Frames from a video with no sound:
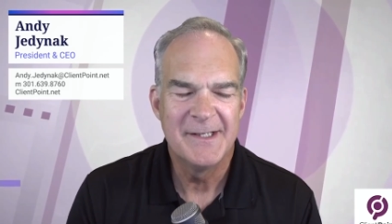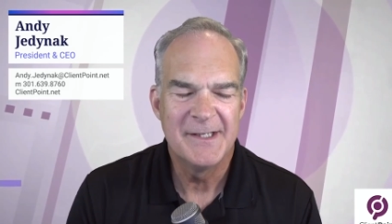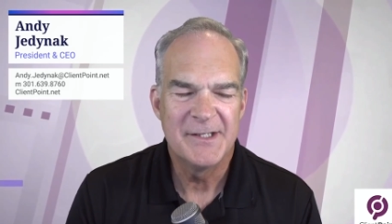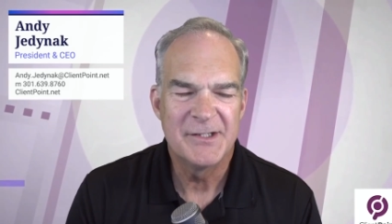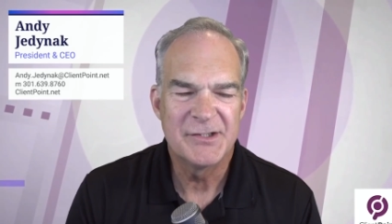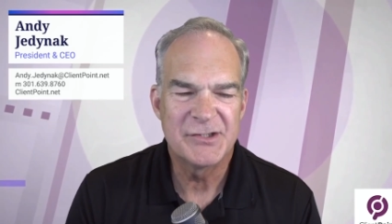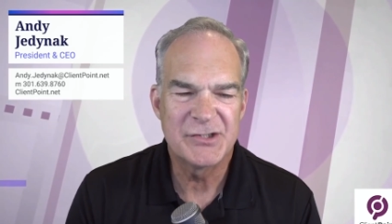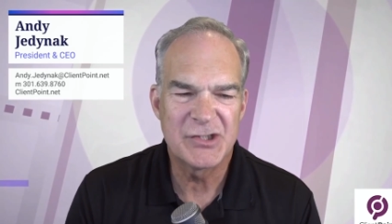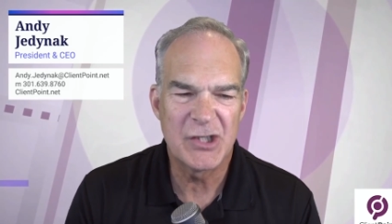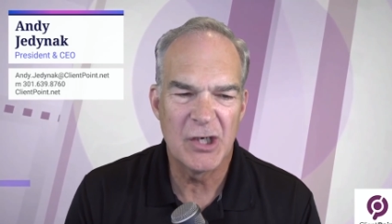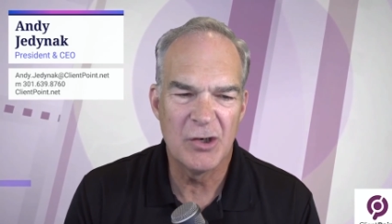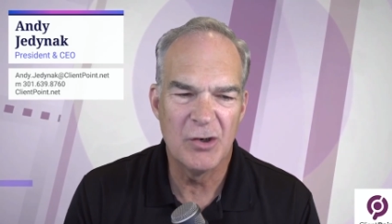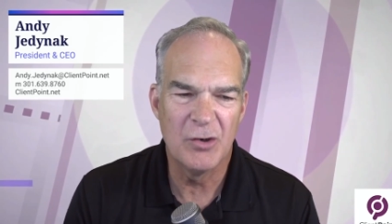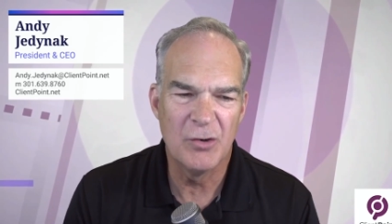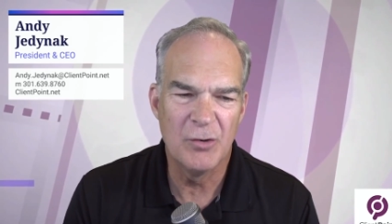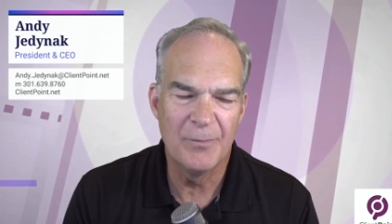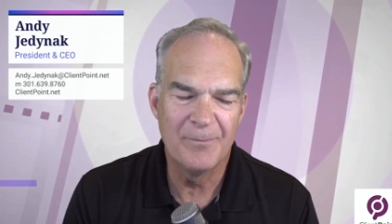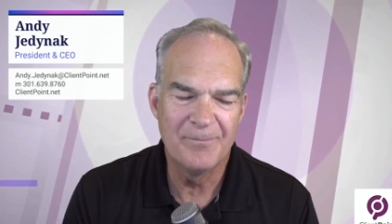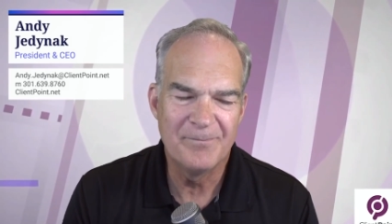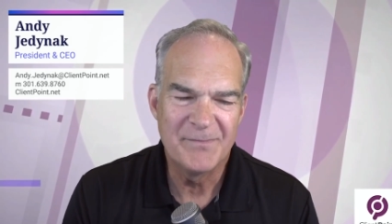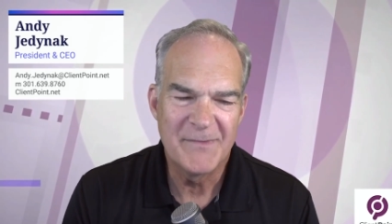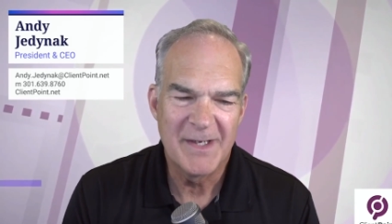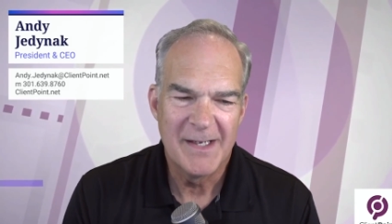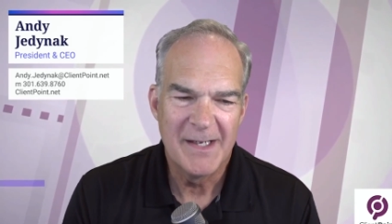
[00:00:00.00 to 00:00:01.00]
So
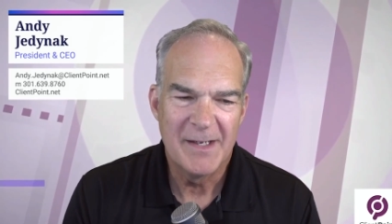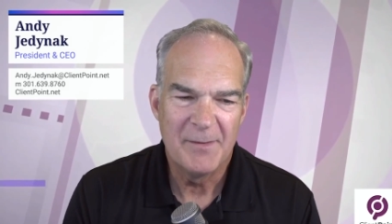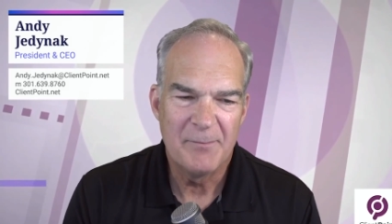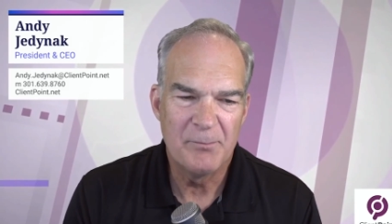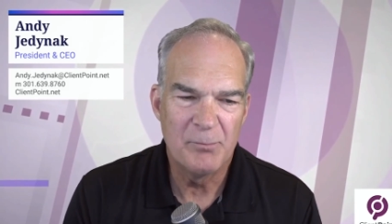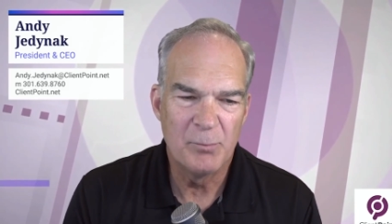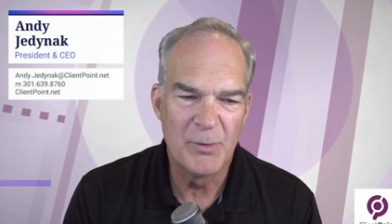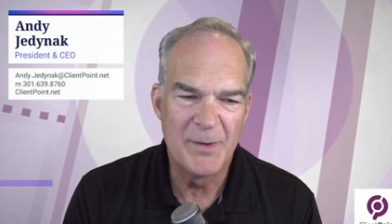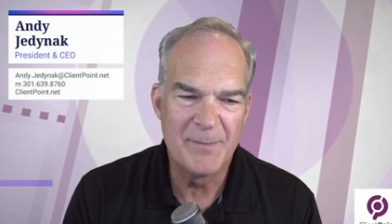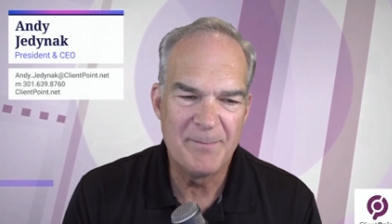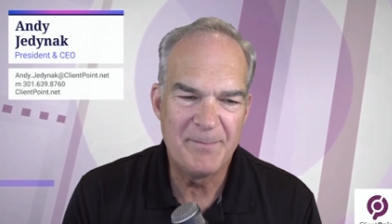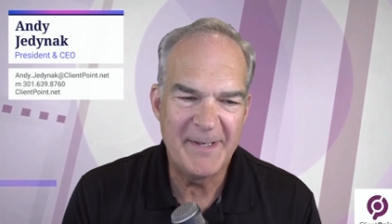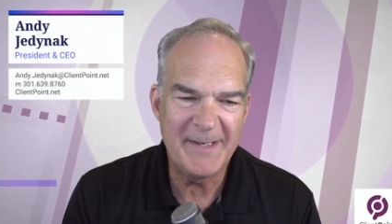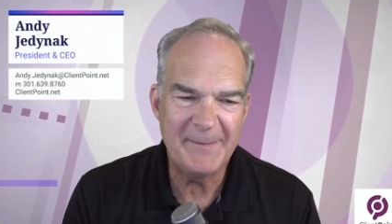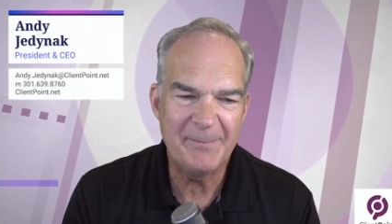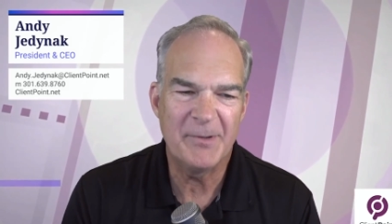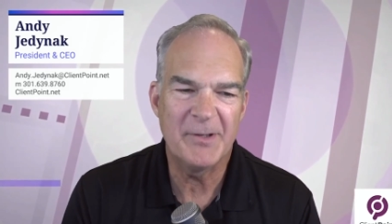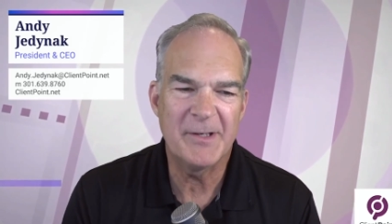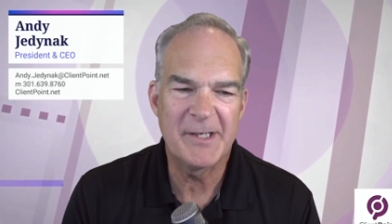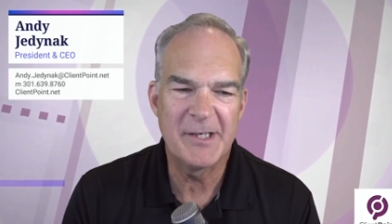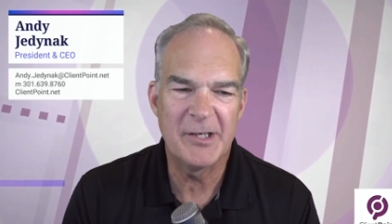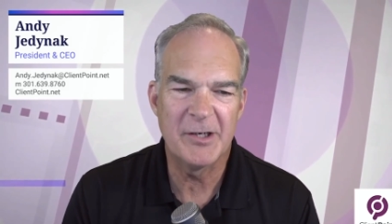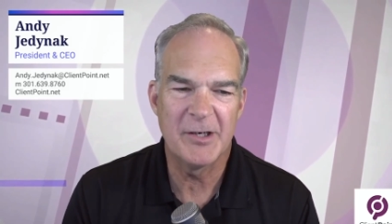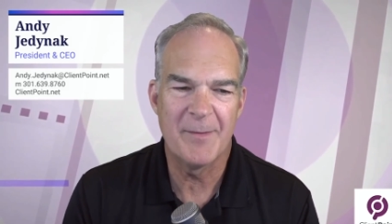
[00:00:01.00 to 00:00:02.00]
when people
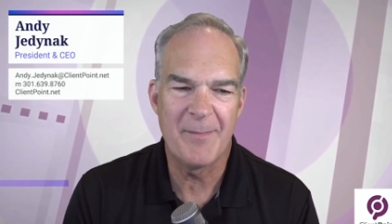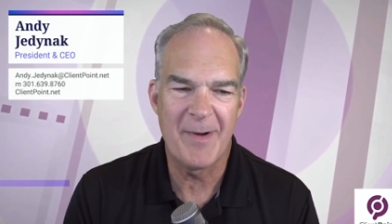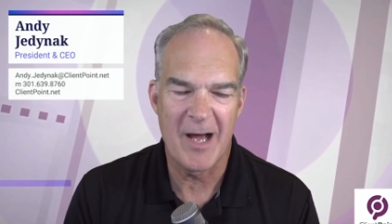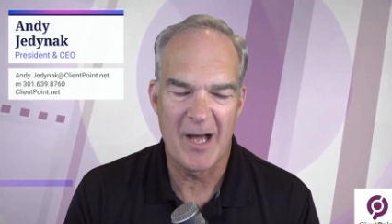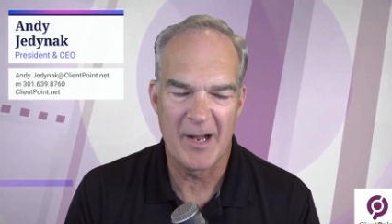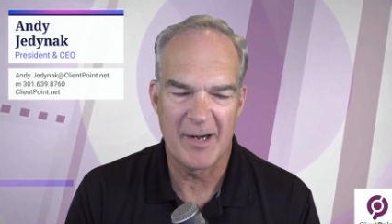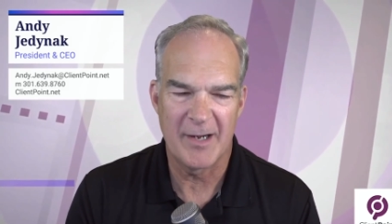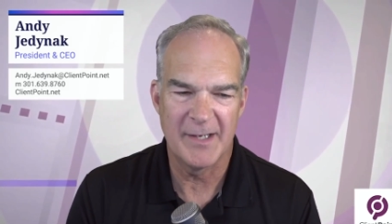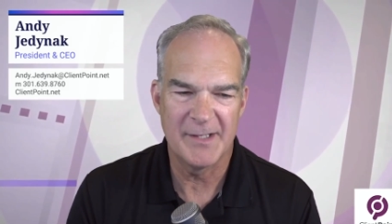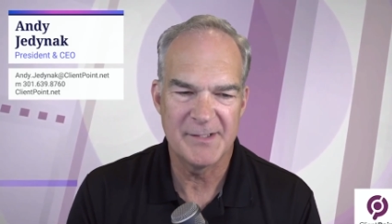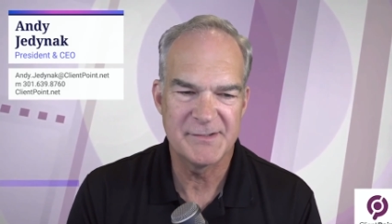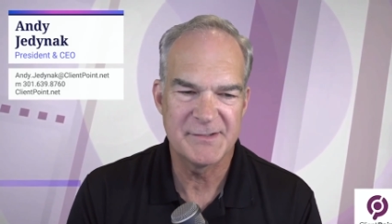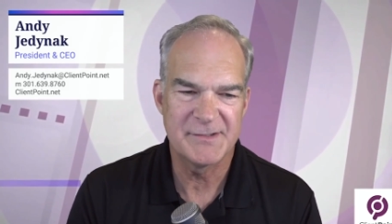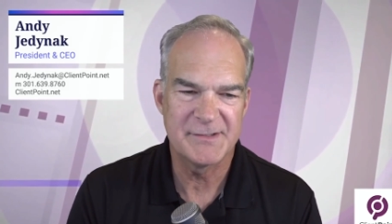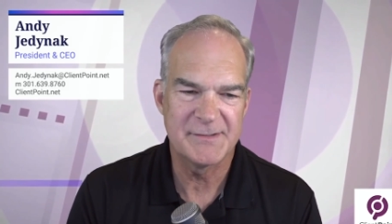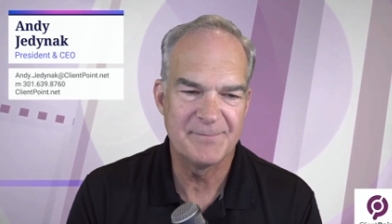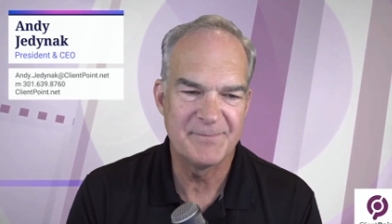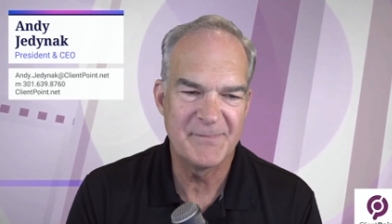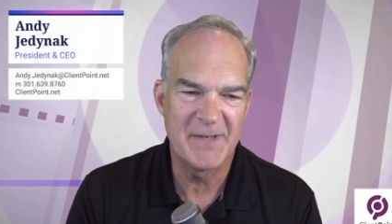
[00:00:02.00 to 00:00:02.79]
hear about us,